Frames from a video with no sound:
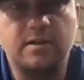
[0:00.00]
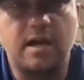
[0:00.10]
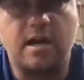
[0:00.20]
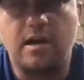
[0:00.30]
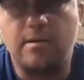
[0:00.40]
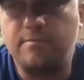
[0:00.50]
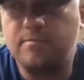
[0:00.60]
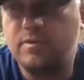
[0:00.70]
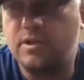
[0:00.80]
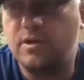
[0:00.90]

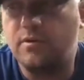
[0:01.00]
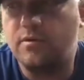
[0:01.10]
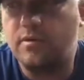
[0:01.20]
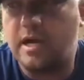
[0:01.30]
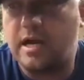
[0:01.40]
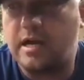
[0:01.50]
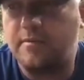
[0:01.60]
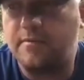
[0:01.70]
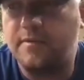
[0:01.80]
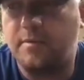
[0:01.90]

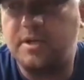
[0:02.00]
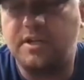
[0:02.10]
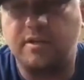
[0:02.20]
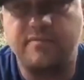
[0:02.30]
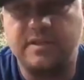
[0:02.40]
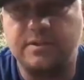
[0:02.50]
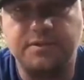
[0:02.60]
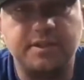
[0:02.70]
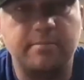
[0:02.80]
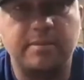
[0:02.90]
They'll be on the
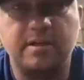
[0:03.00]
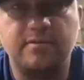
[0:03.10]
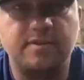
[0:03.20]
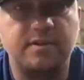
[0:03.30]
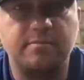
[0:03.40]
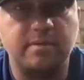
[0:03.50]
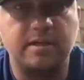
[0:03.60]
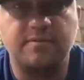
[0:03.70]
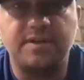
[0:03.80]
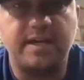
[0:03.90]
field in the middle
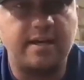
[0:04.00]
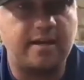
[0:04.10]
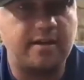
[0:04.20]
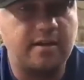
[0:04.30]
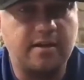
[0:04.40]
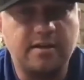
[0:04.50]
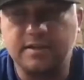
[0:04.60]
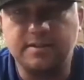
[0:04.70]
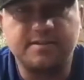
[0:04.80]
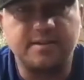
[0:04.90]
of the day
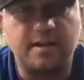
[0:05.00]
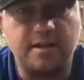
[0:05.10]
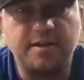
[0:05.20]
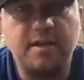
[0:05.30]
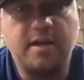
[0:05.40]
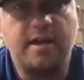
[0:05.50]
in the sun,